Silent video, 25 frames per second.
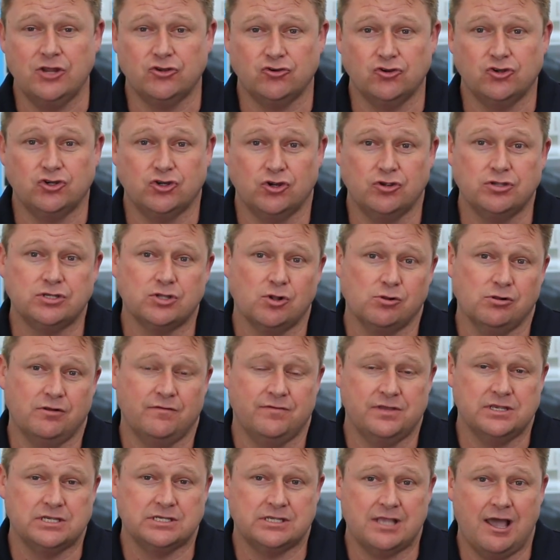introduce all
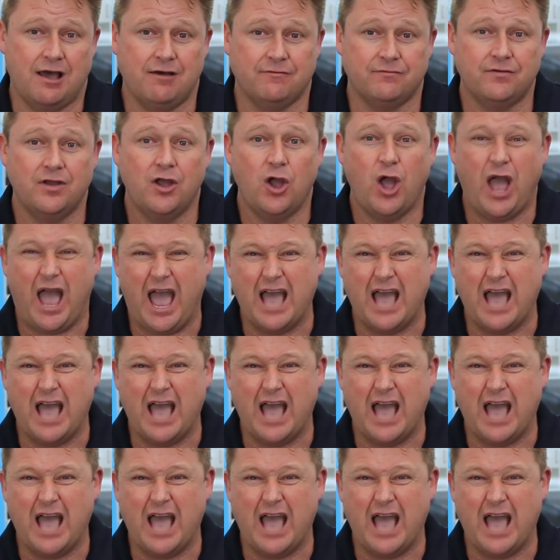of this stuff